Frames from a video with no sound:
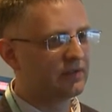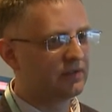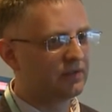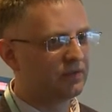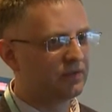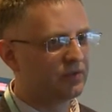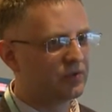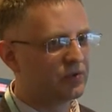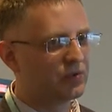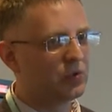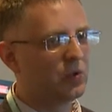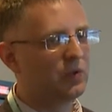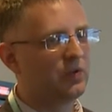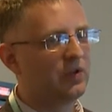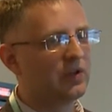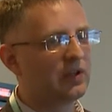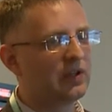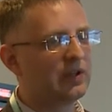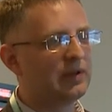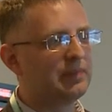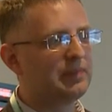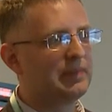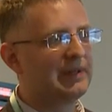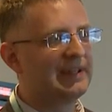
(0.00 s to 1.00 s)
the
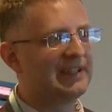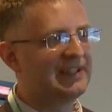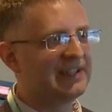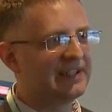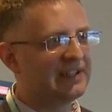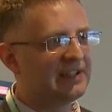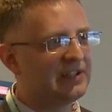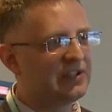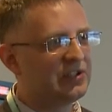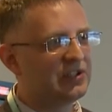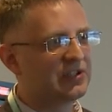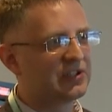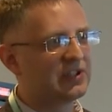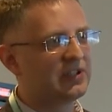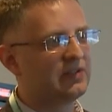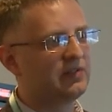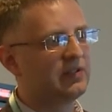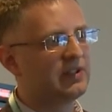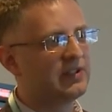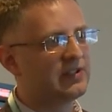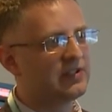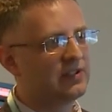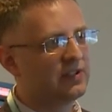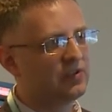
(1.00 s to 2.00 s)
therapy
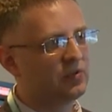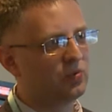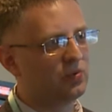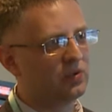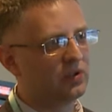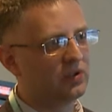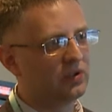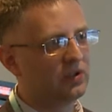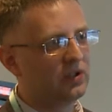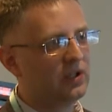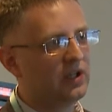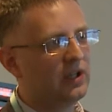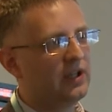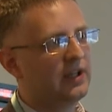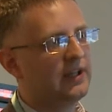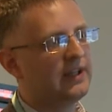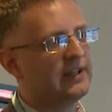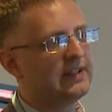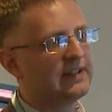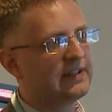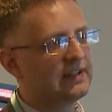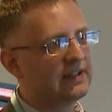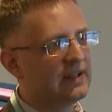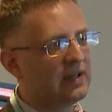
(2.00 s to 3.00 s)
was made by our
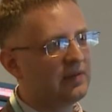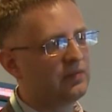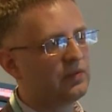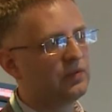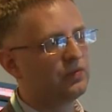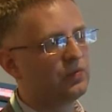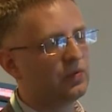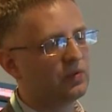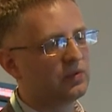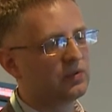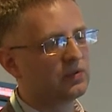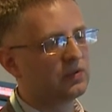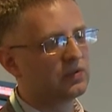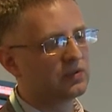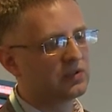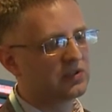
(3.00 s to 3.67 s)
physicists